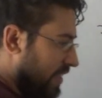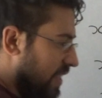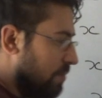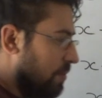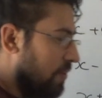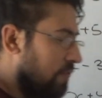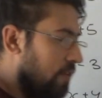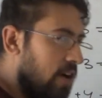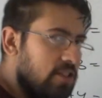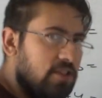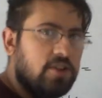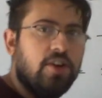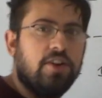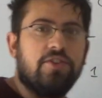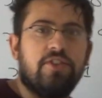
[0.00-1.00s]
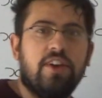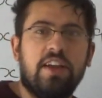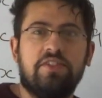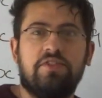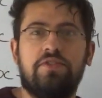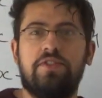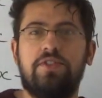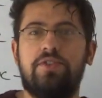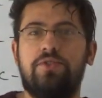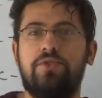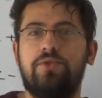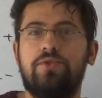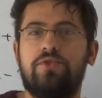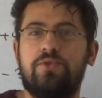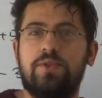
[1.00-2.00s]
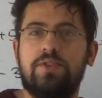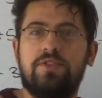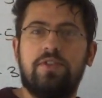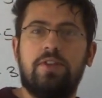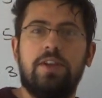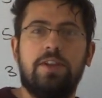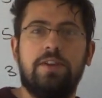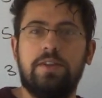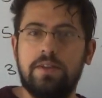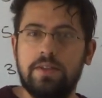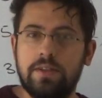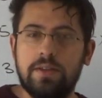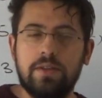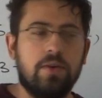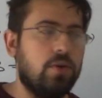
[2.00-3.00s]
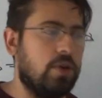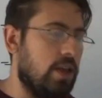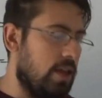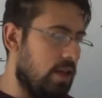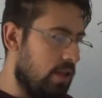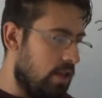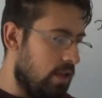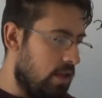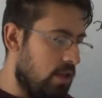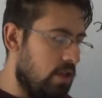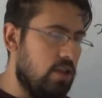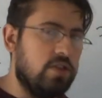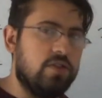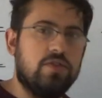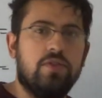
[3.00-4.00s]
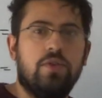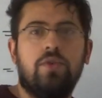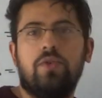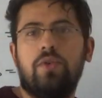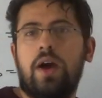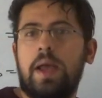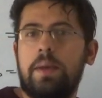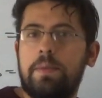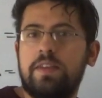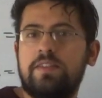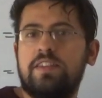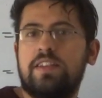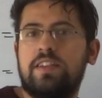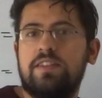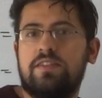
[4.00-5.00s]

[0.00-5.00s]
my father got transferred to Switzerland, okay? So I basically